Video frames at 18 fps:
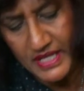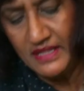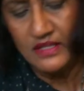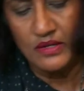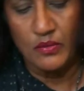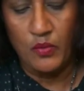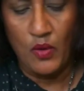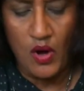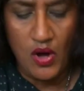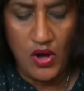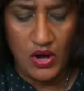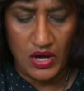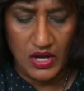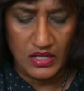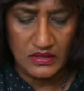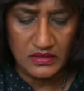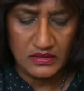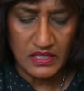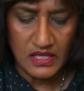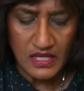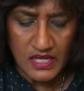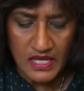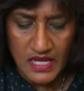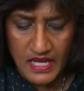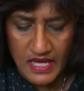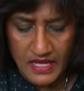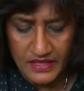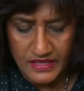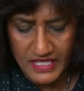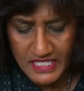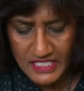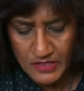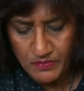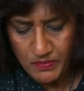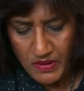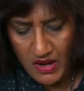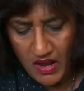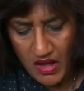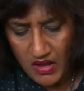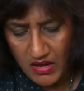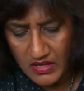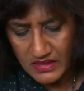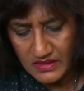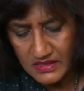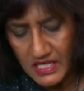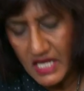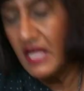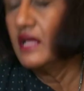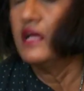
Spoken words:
in the wild, this plant,